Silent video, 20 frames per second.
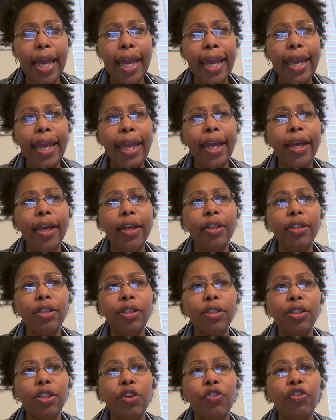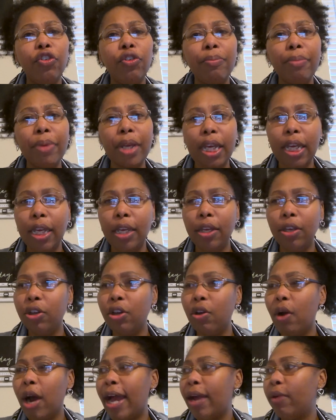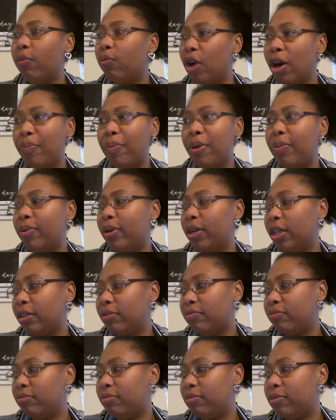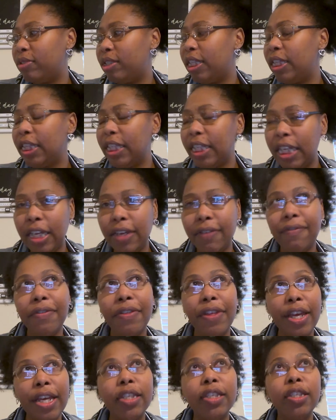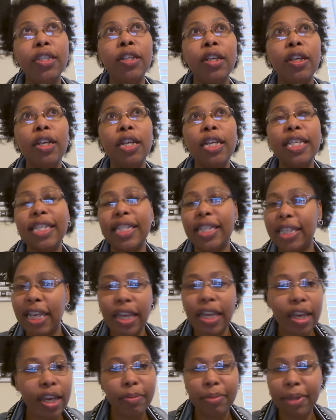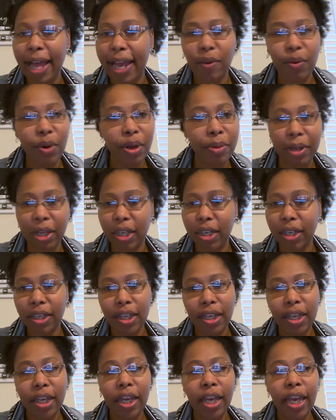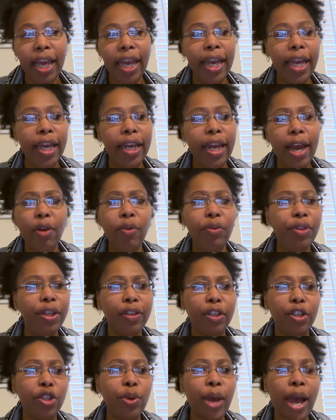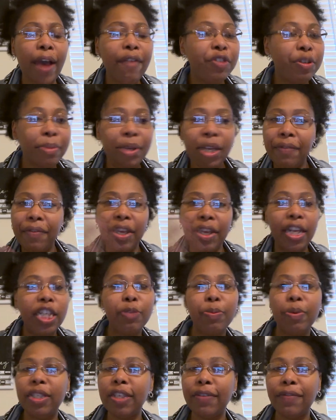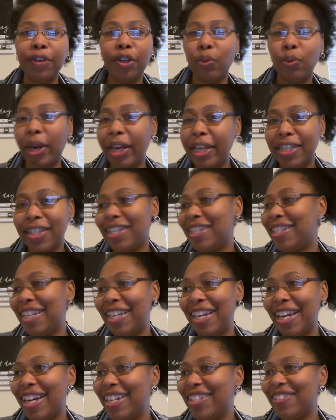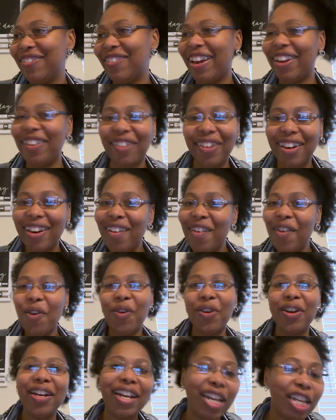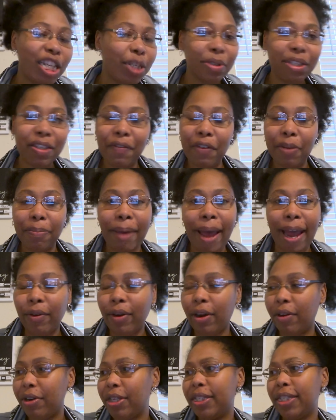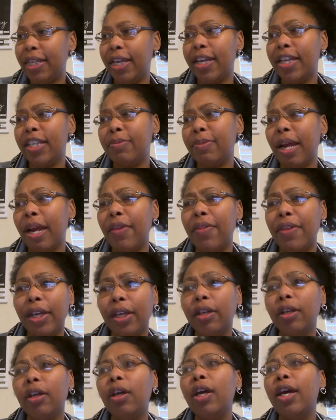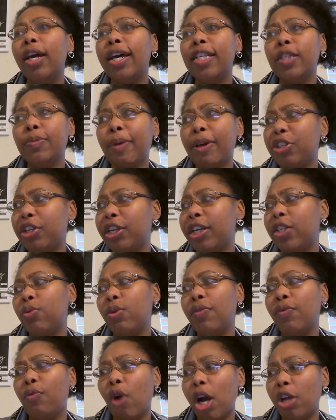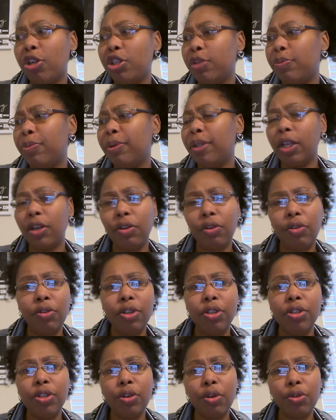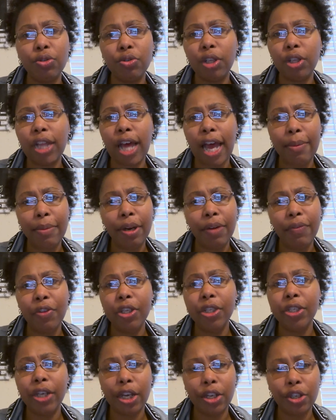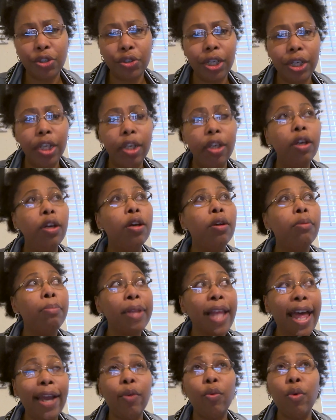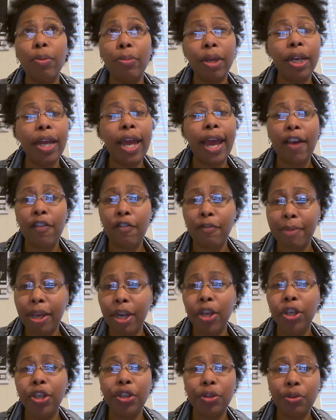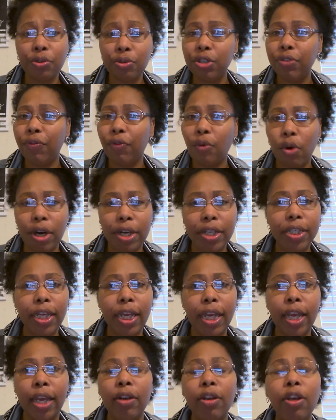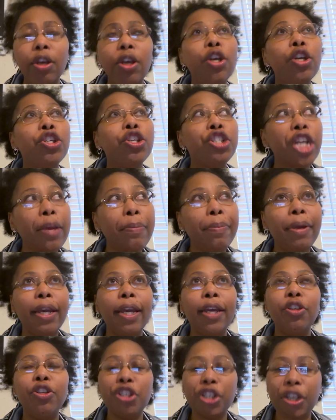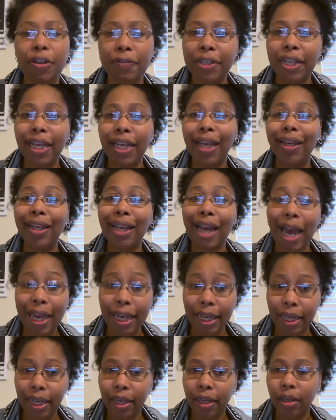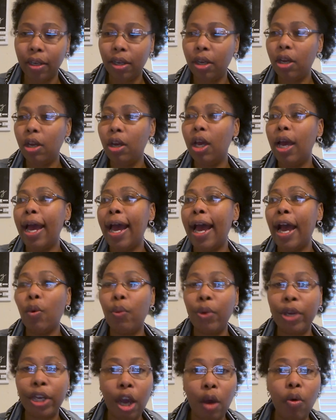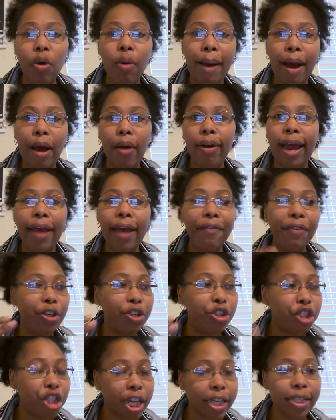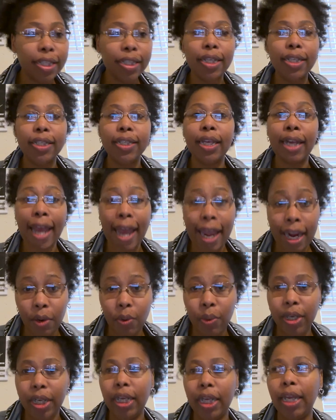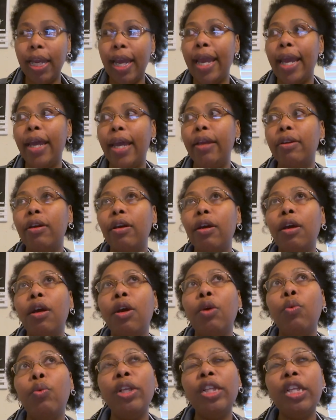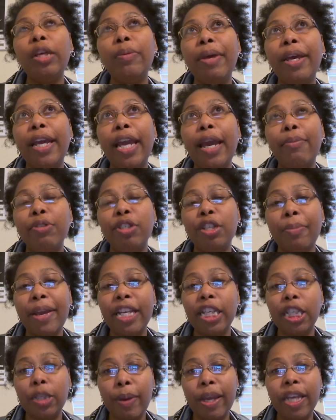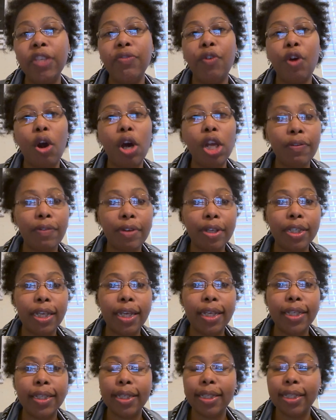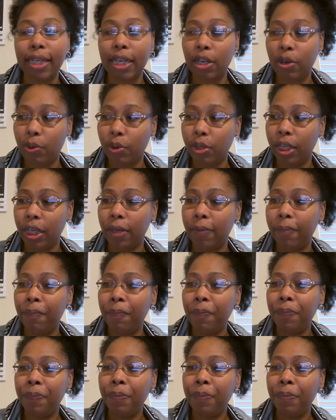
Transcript: And so for me, I want people to leave this seeing Black women. And I don't think that you have to be of any specific race to see us, right? Or any specific background to see us. But I think, especially as we've watched the political and social climate of this country, Black women have been a huge force in shaping and shifting and guiding how we go about having justice and equity, and really being able to make space for all of us to exist equally.